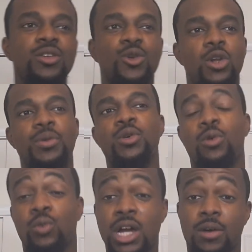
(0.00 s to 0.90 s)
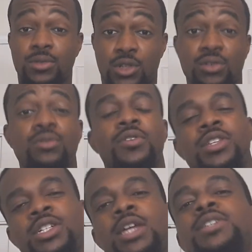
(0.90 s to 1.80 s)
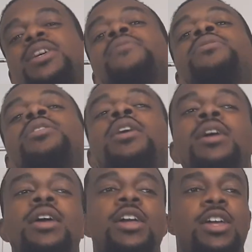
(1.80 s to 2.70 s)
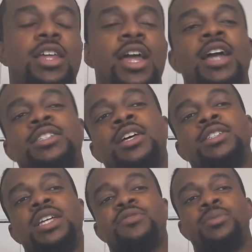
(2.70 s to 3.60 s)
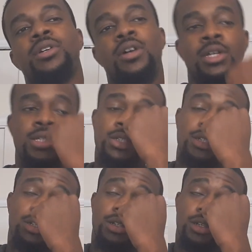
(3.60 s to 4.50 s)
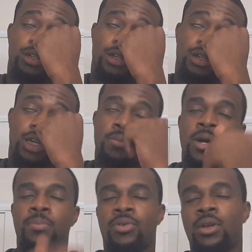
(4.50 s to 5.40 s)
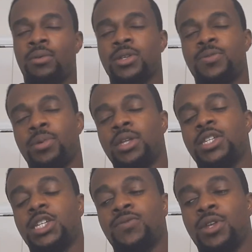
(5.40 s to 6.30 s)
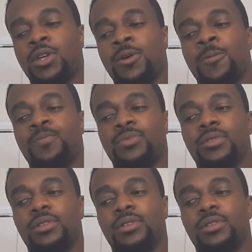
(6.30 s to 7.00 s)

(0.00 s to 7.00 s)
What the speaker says: I'm gonna be doing round 2 of the J7 and the Axon 7 because in my previous speed test video,